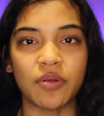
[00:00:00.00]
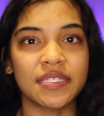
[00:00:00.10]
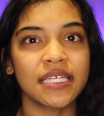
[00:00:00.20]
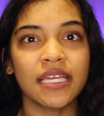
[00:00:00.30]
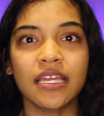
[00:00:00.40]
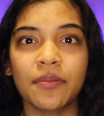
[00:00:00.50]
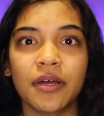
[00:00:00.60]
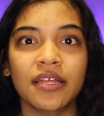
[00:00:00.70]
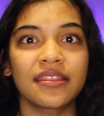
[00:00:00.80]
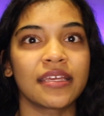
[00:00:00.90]
So I was thinking
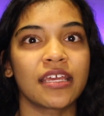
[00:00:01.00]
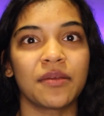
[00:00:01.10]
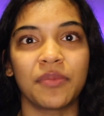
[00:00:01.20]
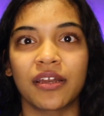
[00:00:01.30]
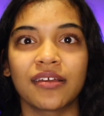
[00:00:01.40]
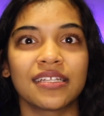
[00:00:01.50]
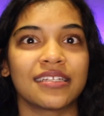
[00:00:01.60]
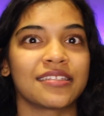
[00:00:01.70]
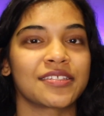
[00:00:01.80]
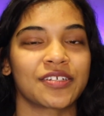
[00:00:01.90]
about it
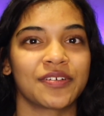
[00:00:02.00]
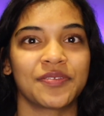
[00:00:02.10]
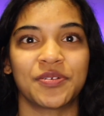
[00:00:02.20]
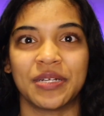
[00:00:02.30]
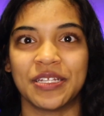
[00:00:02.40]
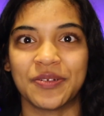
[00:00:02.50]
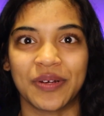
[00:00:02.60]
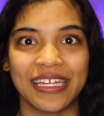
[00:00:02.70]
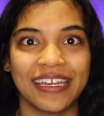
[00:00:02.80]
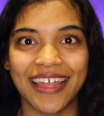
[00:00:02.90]
at the start of
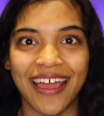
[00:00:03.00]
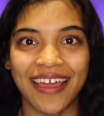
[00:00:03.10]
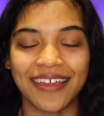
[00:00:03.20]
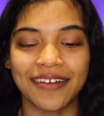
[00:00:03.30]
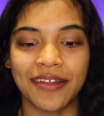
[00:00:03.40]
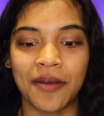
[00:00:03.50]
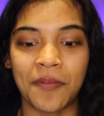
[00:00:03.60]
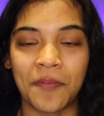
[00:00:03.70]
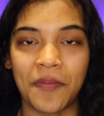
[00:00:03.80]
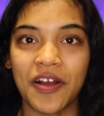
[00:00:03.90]
2020. Then
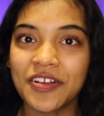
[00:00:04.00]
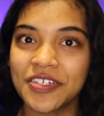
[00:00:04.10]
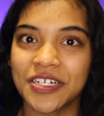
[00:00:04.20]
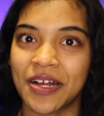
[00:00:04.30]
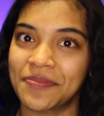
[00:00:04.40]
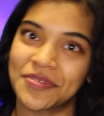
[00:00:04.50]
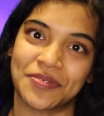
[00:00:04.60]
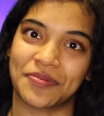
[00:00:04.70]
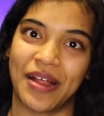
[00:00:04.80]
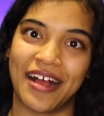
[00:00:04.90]
March
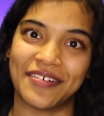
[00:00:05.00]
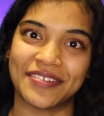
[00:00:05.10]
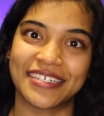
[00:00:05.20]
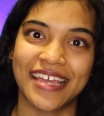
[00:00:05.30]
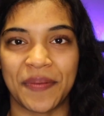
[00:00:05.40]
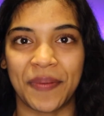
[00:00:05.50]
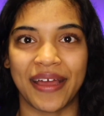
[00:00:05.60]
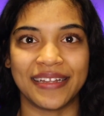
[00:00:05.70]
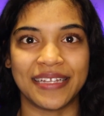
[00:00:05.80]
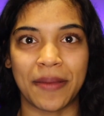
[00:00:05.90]
comes around,
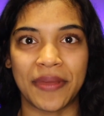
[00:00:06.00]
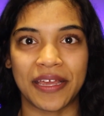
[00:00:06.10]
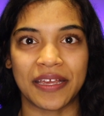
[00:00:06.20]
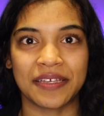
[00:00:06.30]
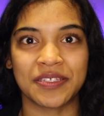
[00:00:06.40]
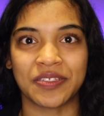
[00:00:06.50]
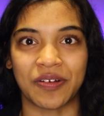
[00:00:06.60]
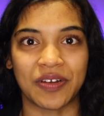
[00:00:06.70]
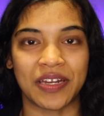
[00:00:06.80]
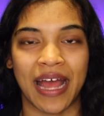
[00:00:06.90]
pandemic started